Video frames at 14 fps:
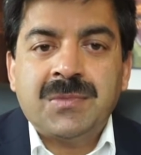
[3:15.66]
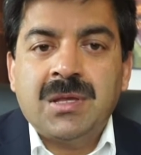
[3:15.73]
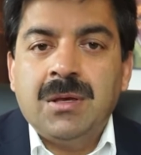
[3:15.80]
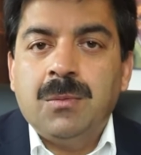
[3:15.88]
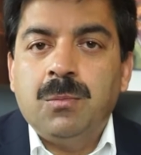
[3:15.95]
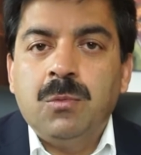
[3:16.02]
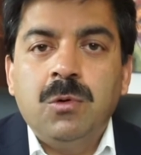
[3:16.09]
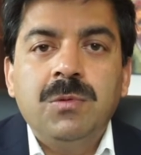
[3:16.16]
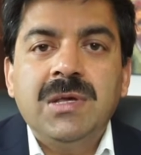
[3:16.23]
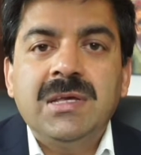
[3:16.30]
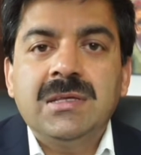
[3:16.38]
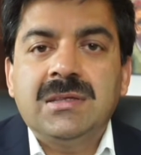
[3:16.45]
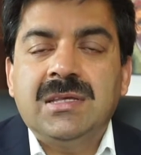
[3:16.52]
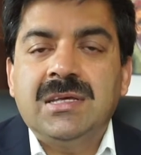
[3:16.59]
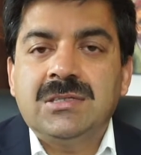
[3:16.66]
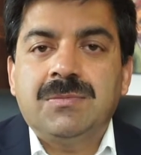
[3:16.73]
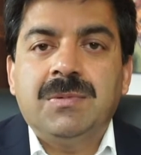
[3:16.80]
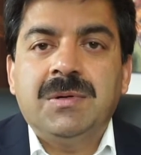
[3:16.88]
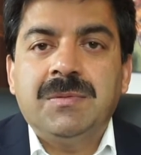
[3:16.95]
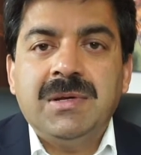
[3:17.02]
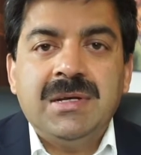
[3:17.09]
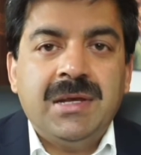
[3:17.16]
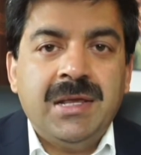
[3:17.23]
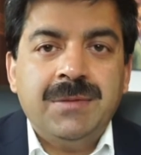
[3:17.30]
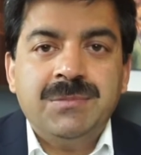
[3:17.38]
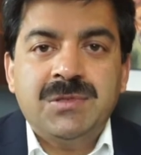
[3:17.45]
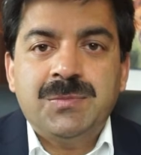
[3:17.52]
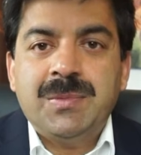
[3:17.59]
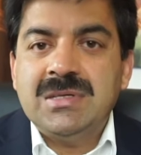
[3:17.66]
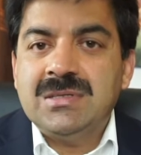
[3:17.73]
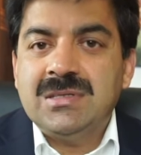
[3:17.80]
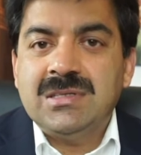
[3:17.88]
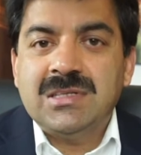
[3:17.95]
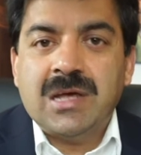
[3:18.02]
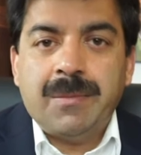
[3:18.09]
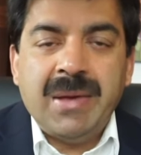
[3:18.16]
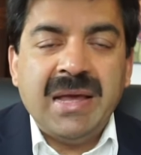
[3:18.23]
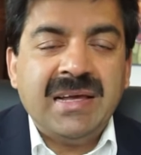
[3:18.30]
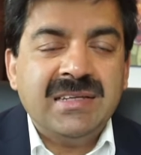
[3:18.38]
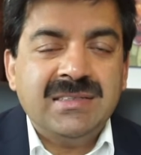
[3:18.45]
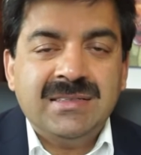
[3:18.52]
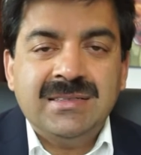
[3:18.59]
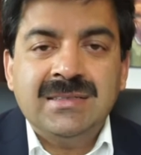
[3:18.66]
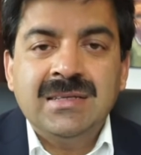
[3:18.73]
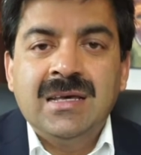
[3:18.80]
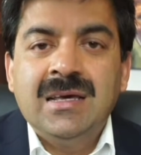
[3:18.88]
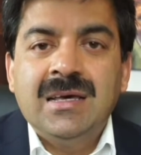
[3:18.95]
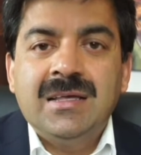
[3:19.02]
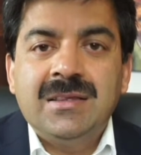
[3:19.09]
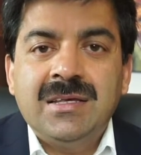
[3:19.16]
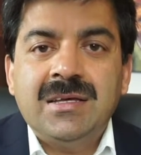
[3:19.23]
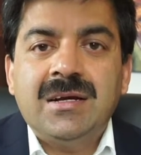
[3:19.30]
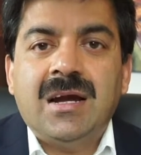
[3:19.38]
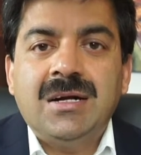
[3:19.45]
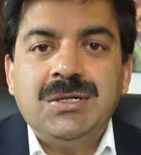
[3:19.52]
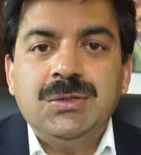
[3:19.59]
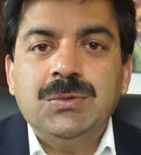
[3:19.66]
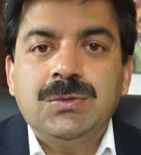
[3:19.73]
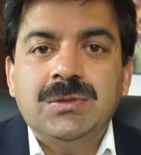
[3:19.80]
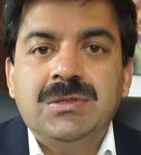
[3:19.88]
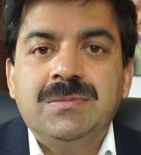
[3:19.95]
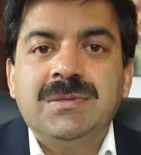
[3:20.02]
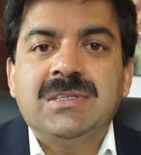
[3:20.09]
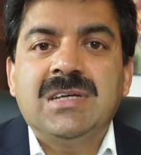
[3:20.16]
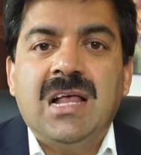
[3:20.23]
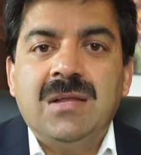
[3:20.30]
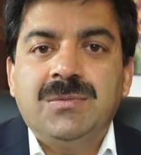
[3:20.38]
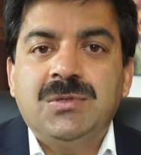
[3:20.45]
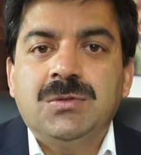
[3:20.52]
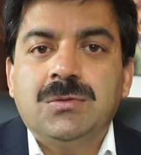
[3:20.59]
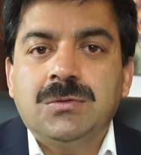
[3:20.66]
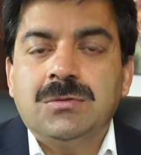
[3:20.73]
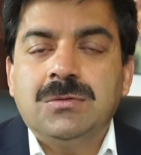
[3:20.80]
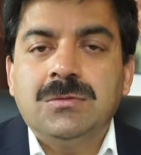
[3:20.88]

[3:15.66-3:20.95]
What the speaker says: moving things between namespaces or packages, there are tools which helps you to